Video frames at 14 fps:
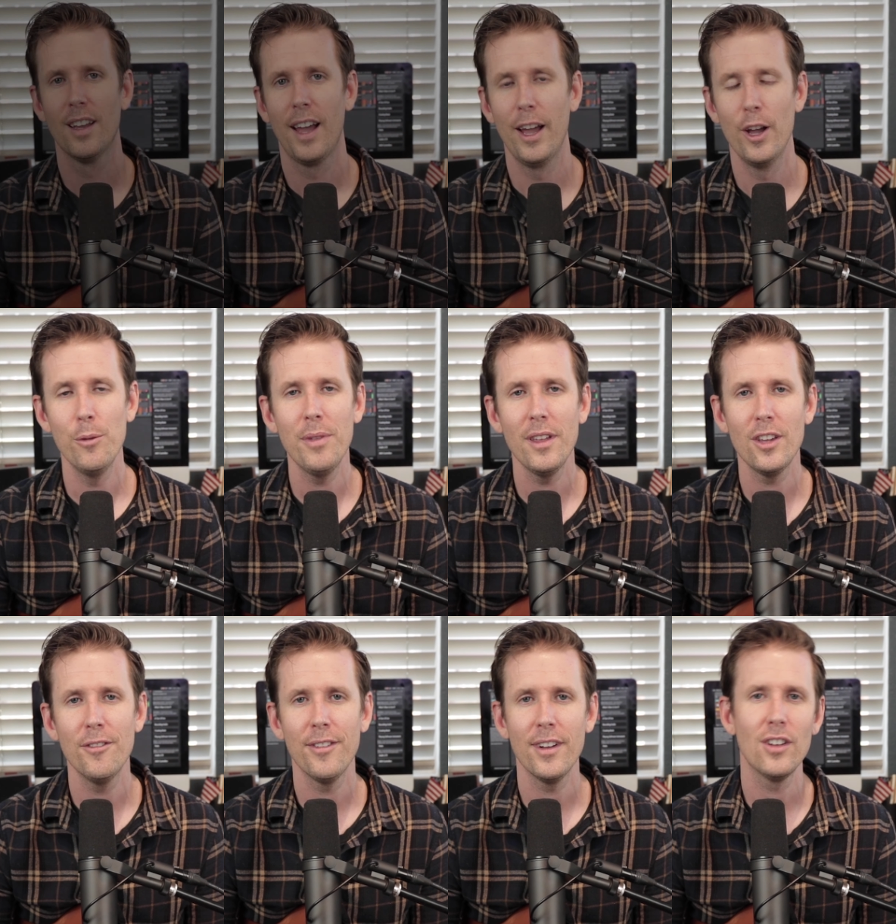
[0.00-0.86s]
I hope that
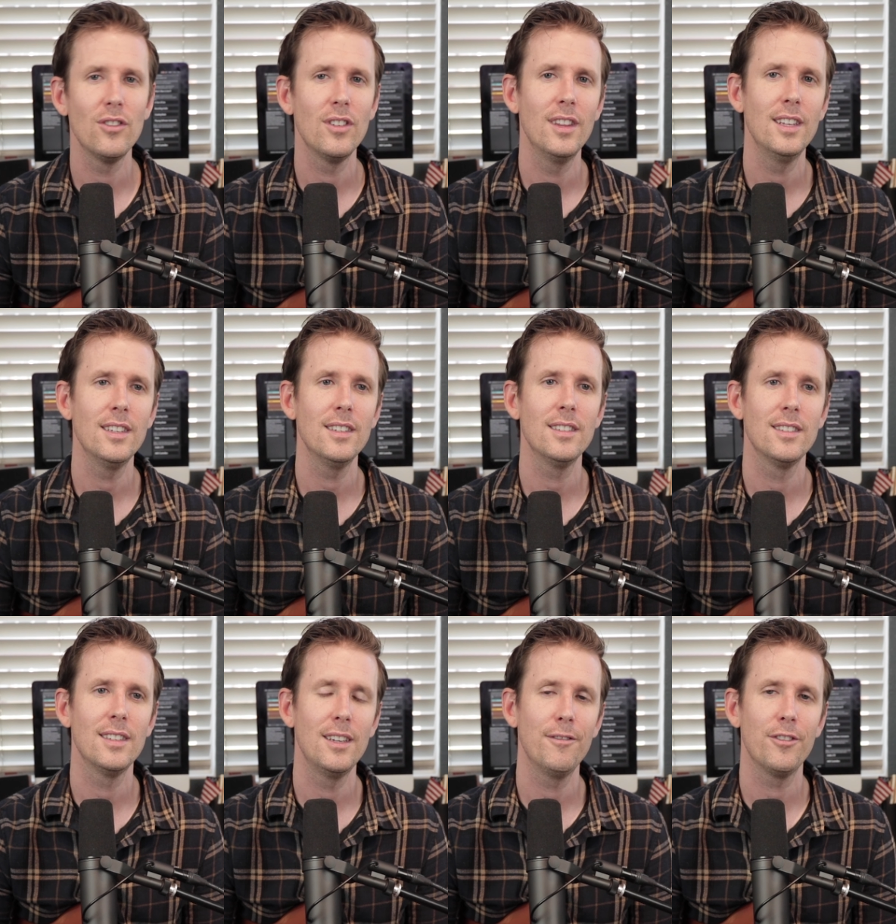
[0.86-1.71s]
you found
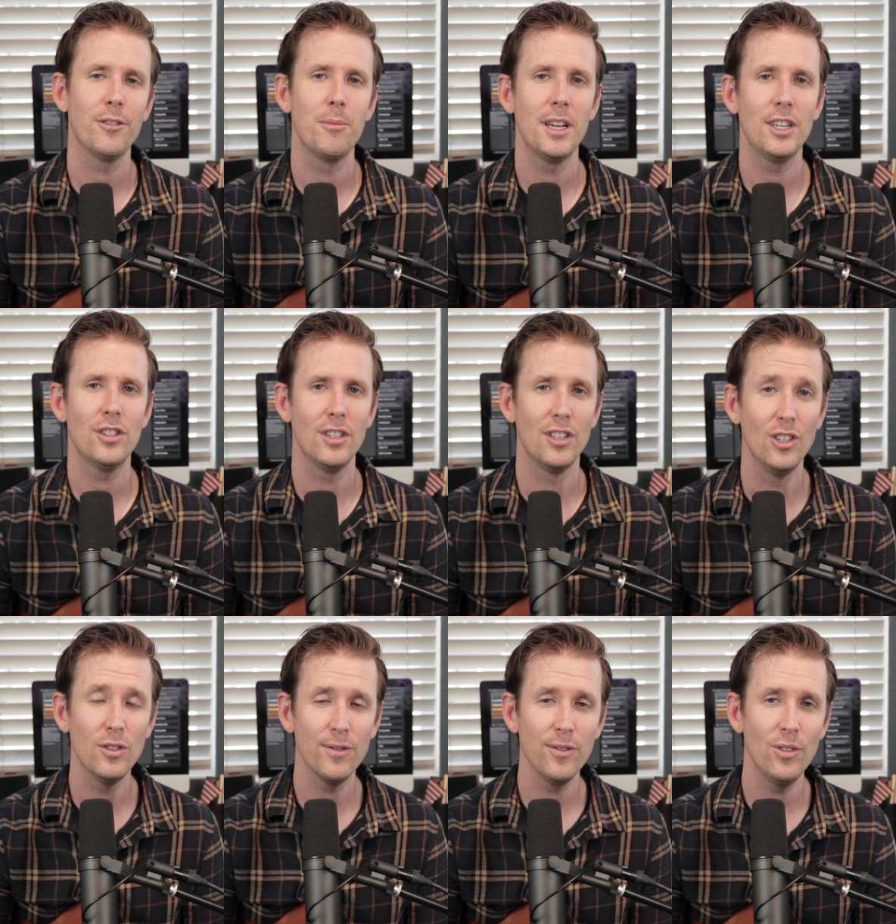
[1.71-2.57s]
this information
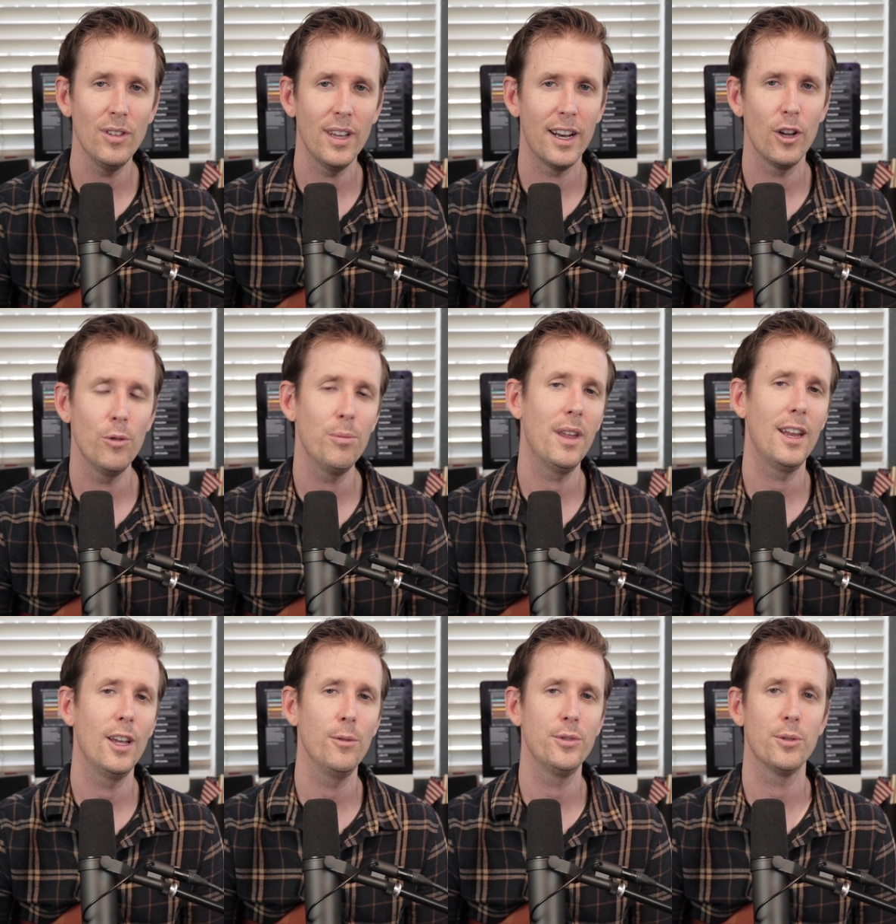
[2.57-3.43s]
useful, and I hope that
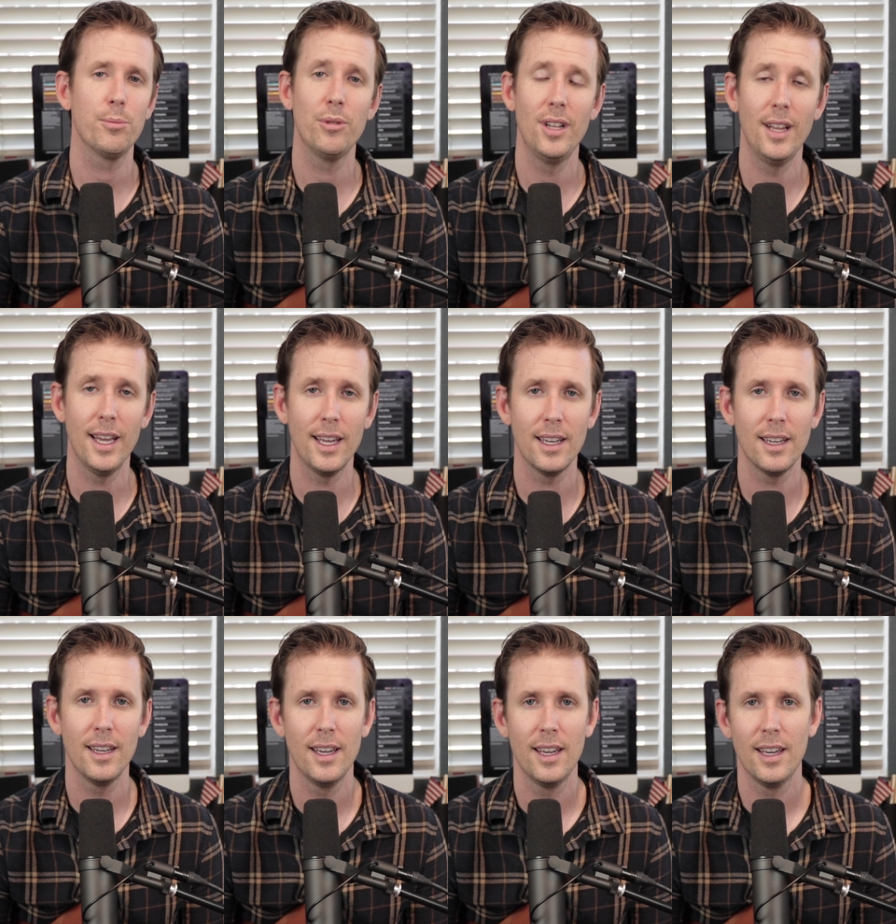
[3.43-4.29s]
it helps your
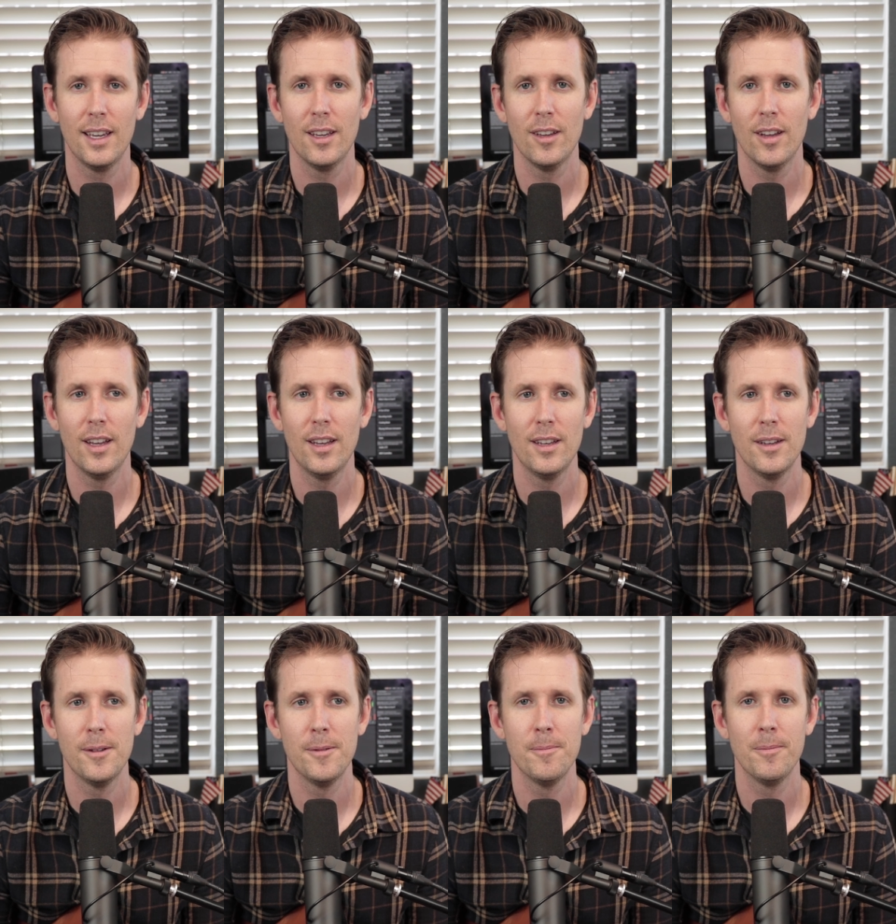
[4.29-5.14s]
playing.
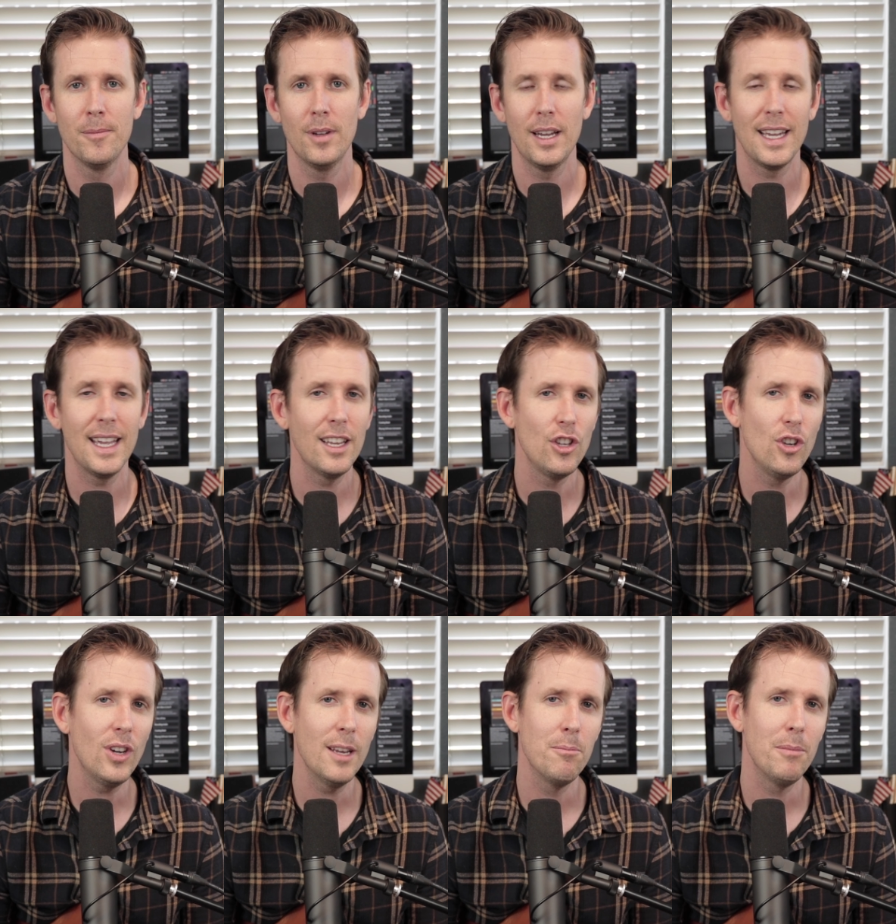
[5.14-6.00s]
Again,
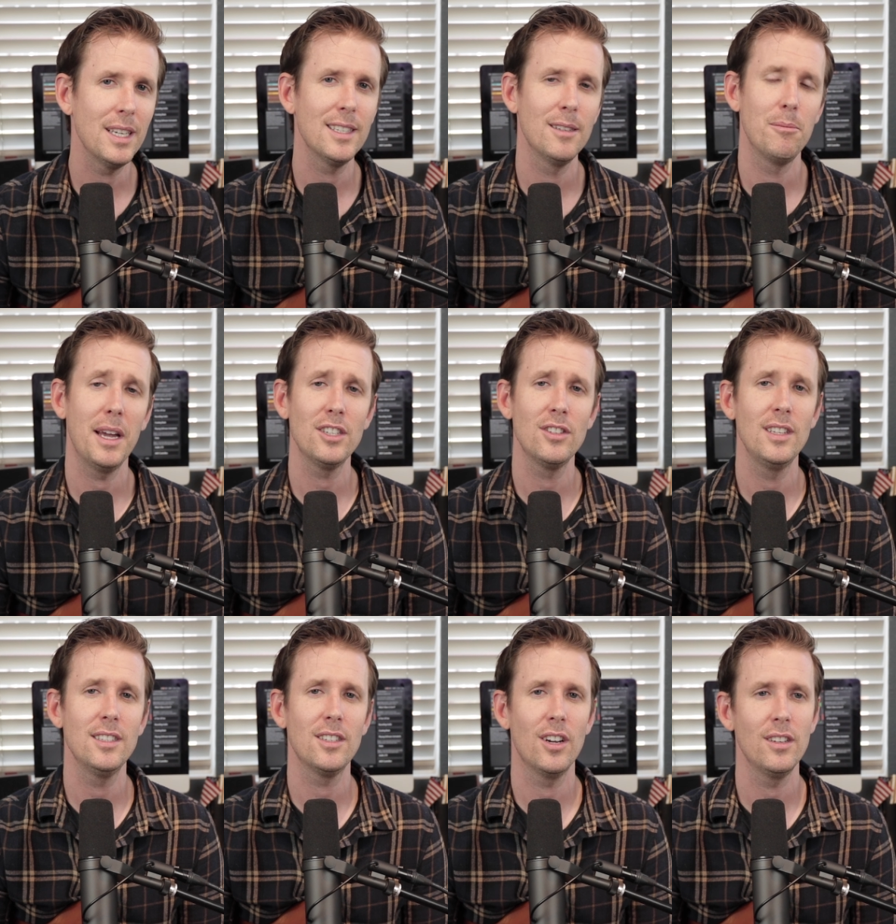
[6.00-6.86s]
you can mix and match
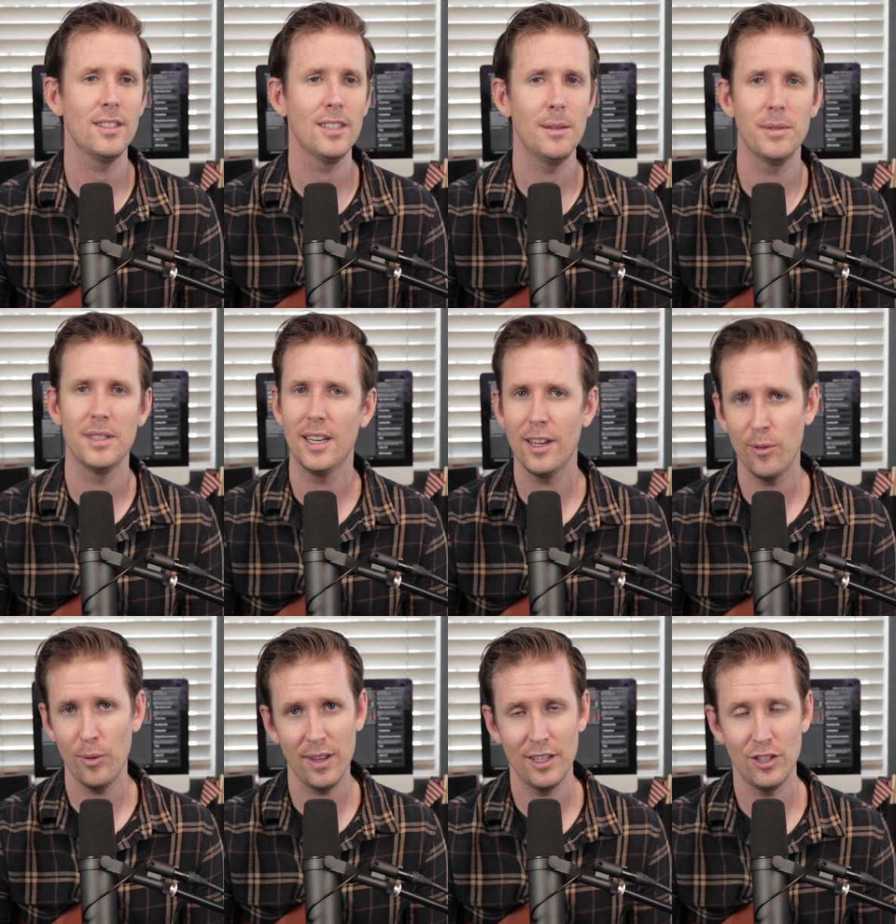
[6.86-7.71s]
these concepts in any
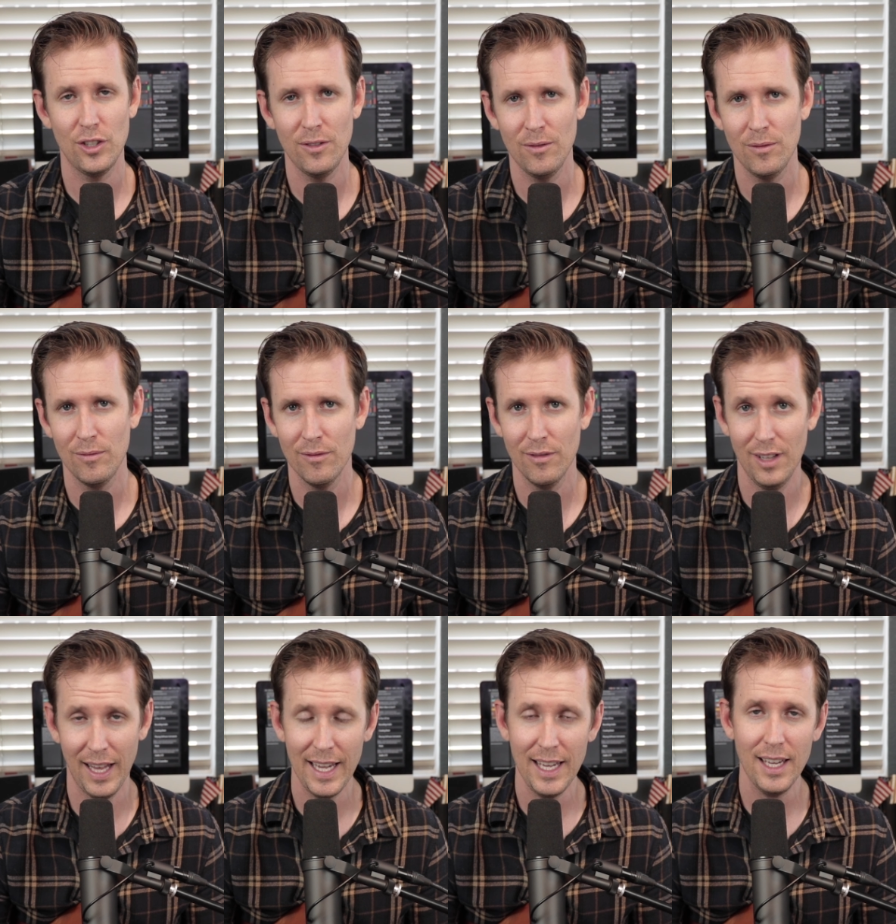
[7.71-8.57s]
way that you
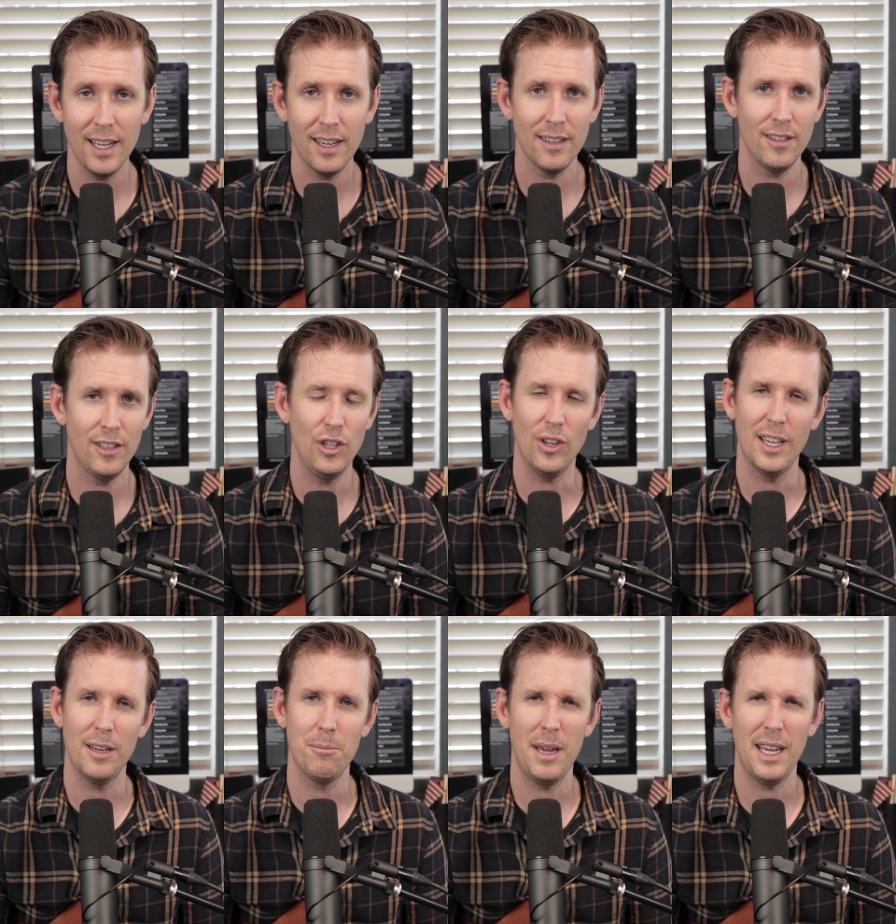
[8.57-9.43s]
like. You
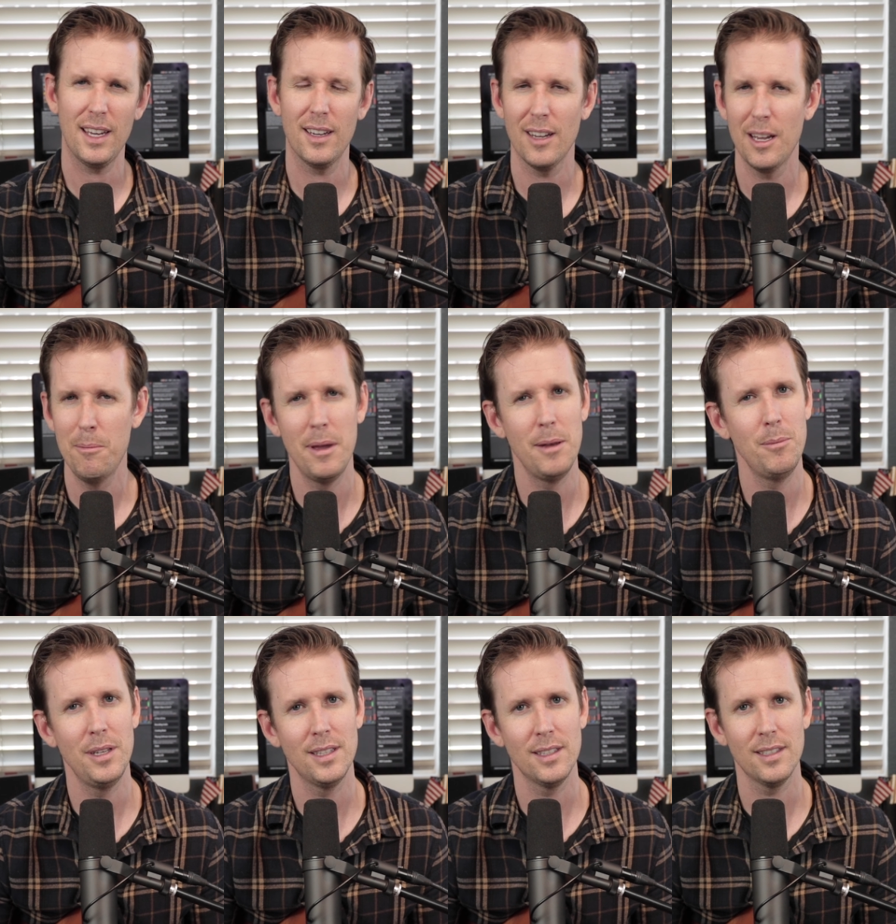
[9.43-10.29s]
can make
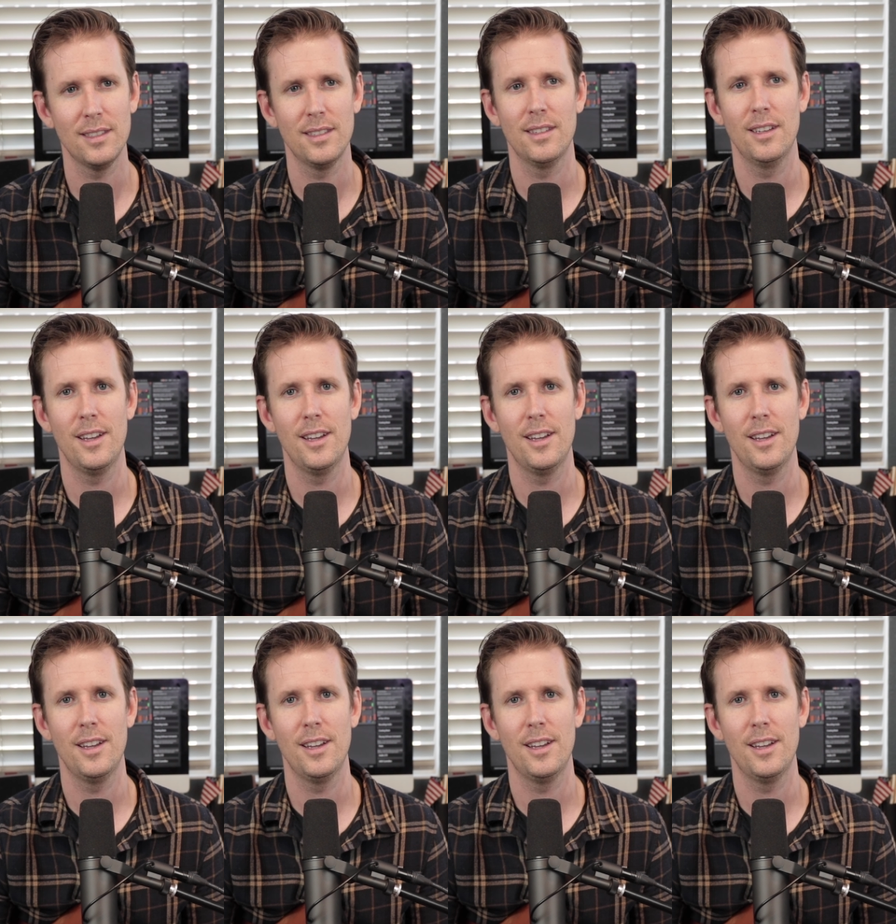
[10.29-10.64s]
amendments.